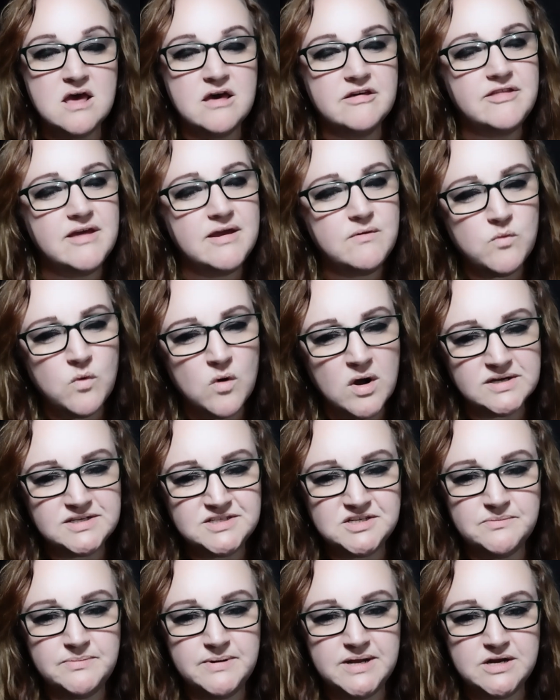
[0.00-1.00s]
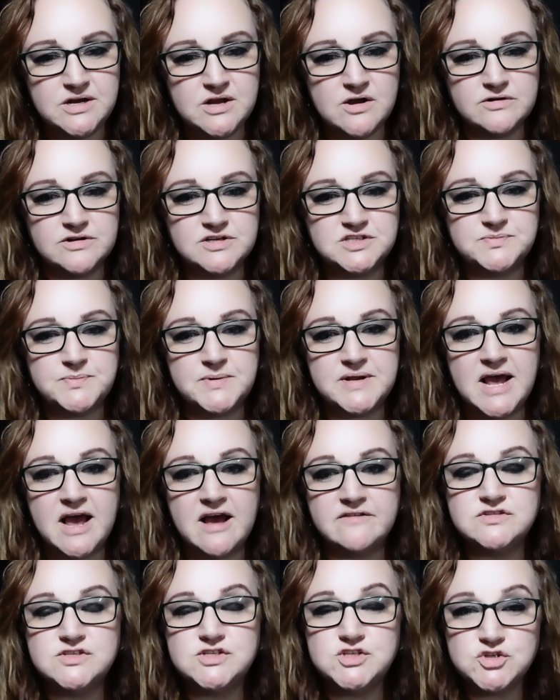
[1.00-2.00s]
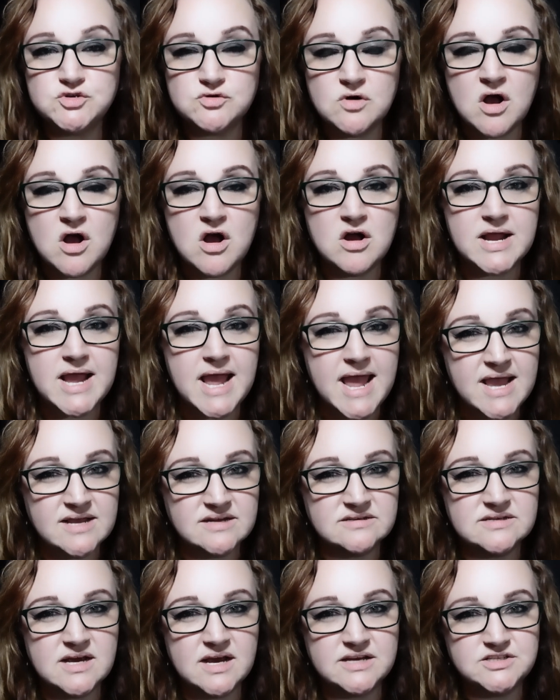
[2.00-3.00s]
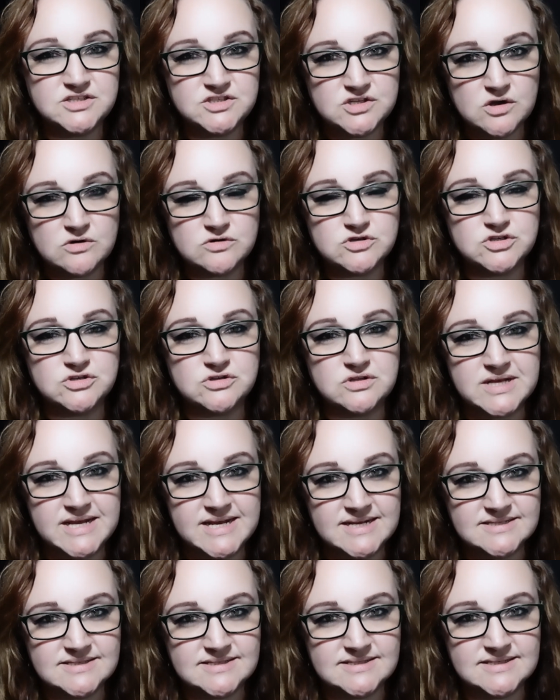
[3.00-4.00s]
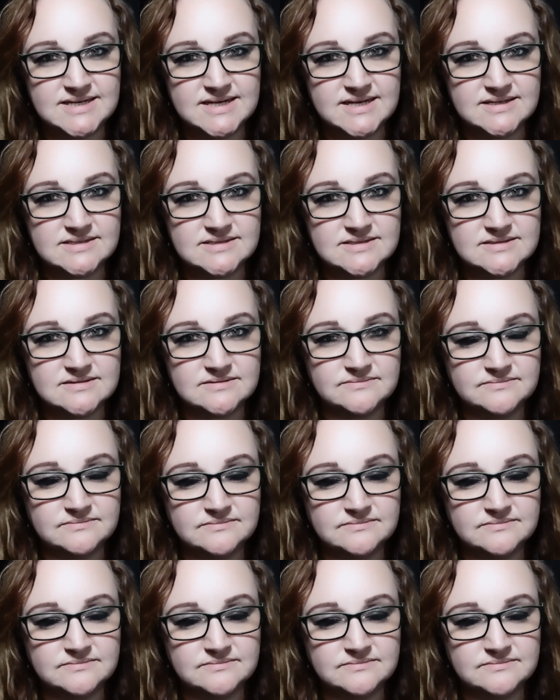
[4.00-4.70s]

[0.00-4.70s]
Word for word: They want to be noticed, but have strong antisocial instincts.